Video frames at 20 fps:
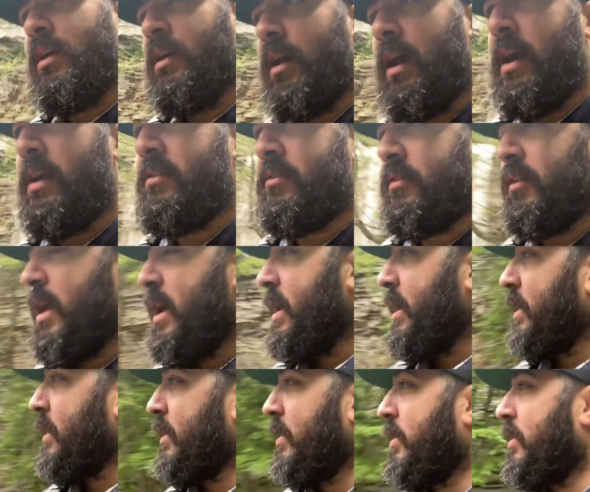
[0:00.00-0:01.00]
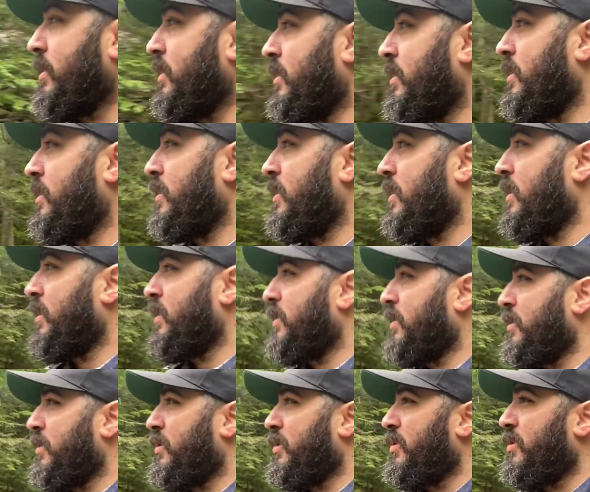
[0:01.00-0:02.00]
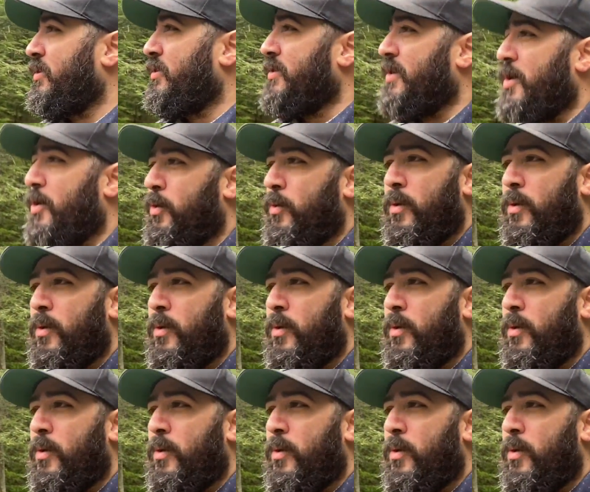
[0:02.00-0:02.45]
it's like no